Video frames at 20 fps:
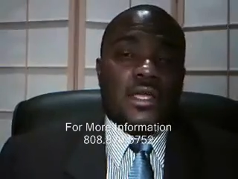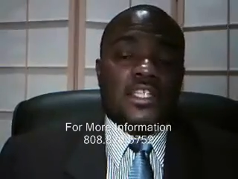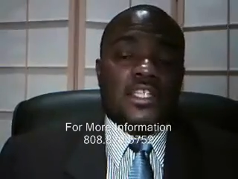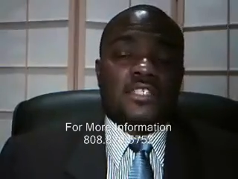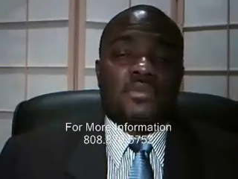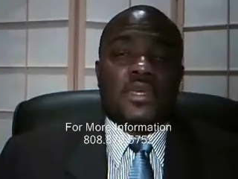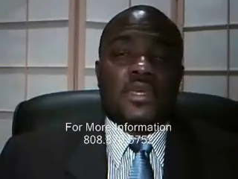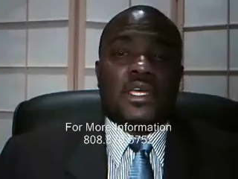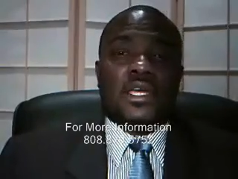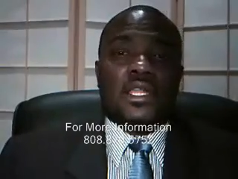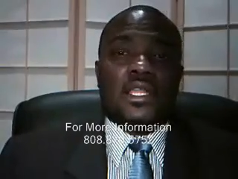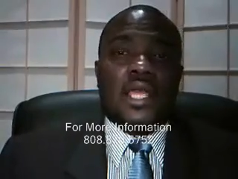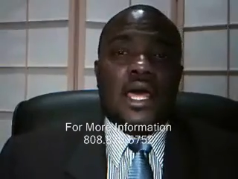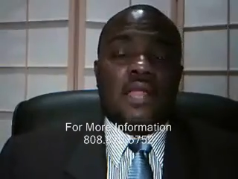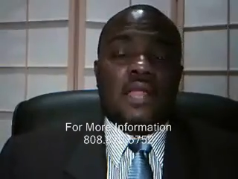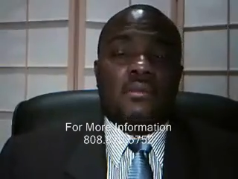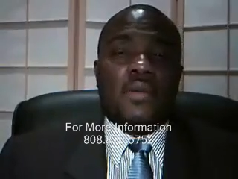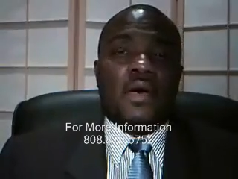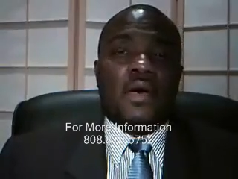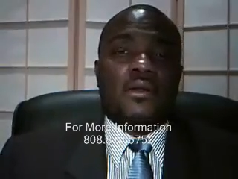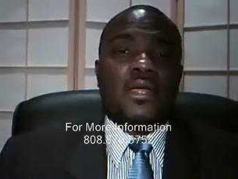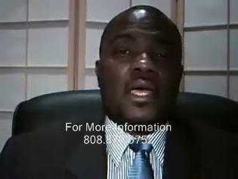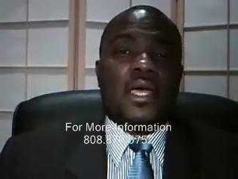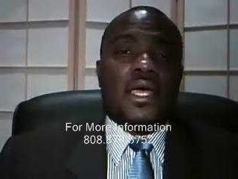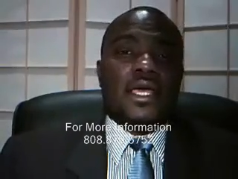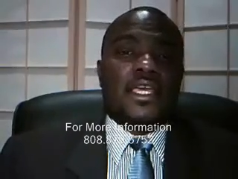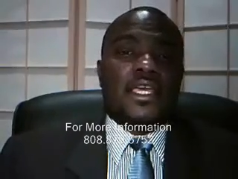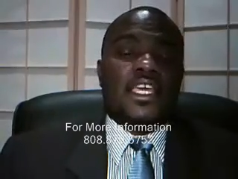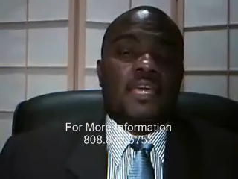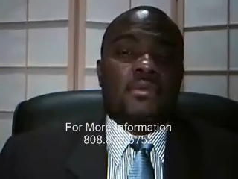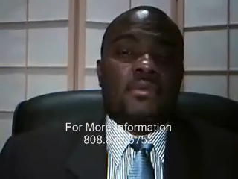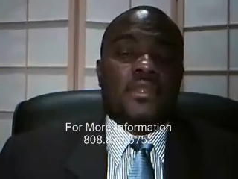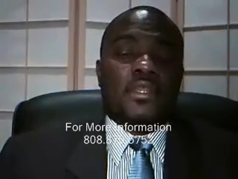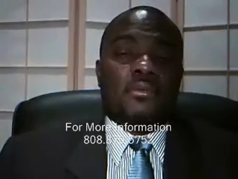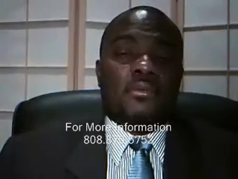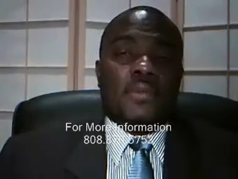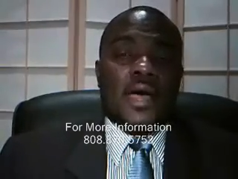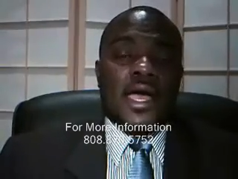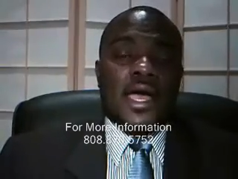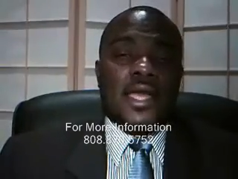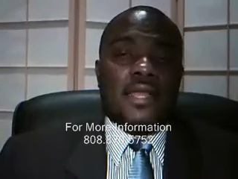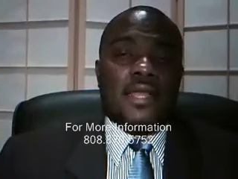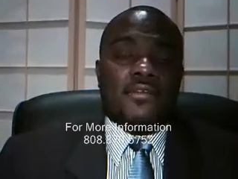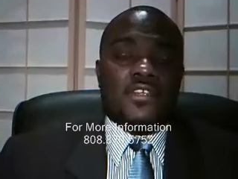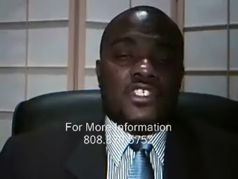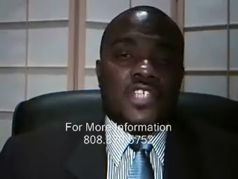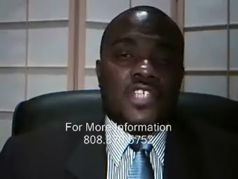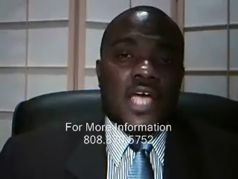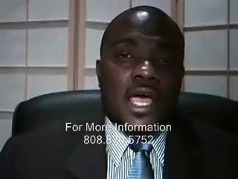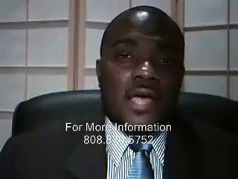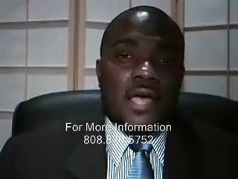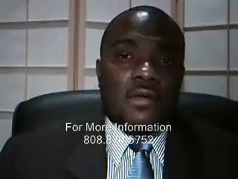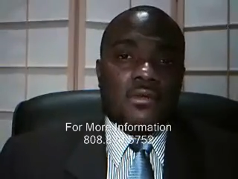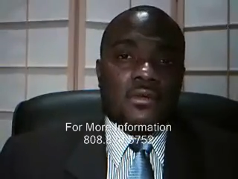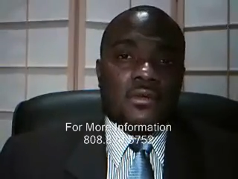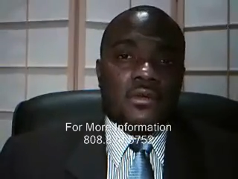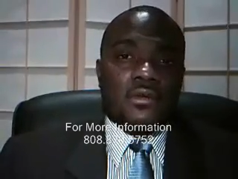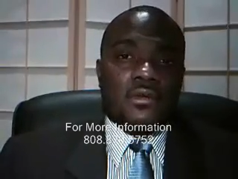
I speak a lot about keeping the mind of a child.